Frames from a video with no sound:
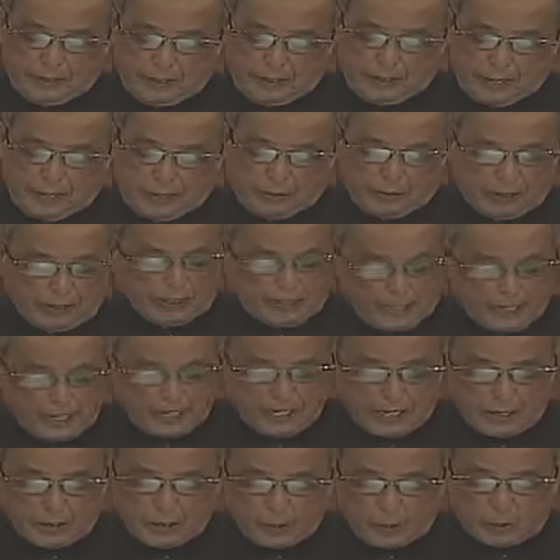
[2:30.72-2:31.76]
our
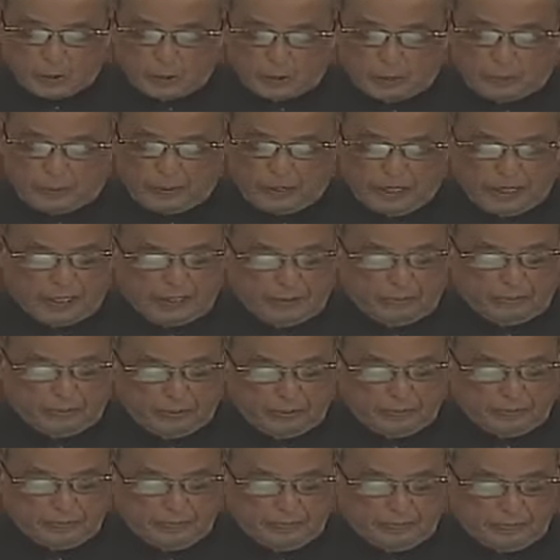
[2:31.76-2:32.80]
age-old belief
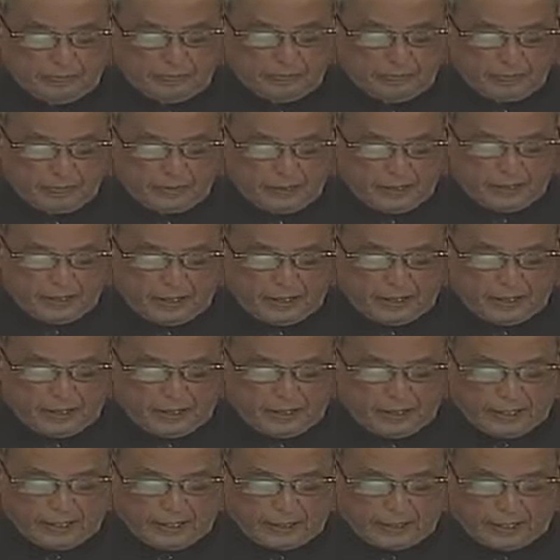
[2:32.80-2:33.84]

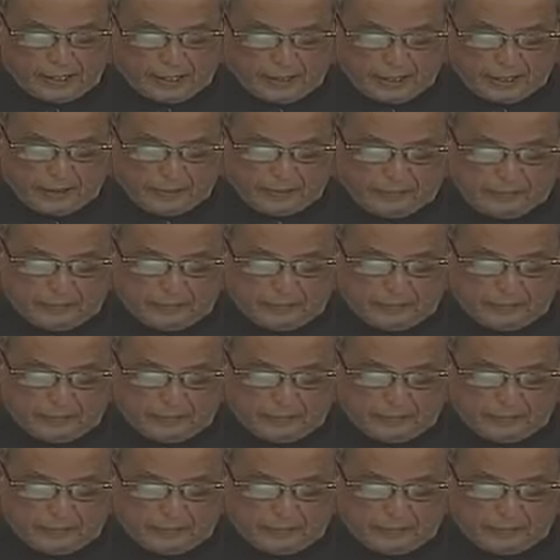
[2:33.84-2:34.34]
in the